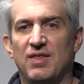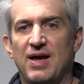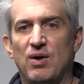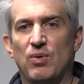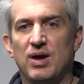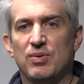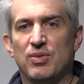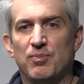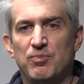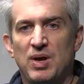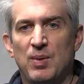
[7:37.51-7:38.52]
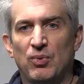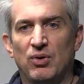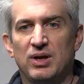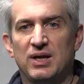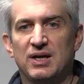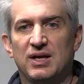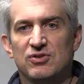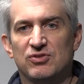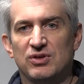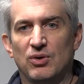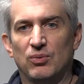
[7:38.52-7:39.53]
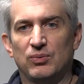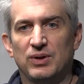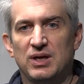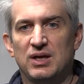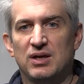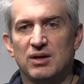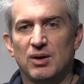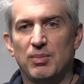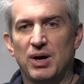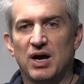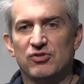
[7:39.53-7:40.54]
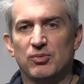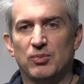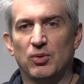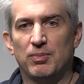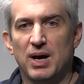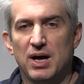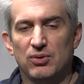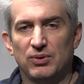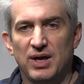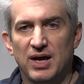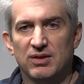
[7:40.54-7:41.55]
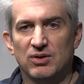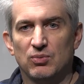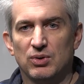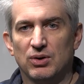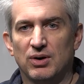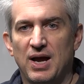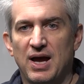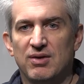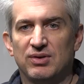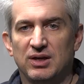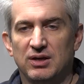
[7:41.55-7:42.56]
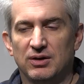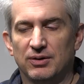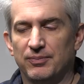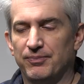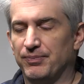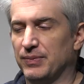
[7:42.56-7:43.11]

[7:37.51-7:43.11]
That way the memory is the only possible bottleneck that we are having here.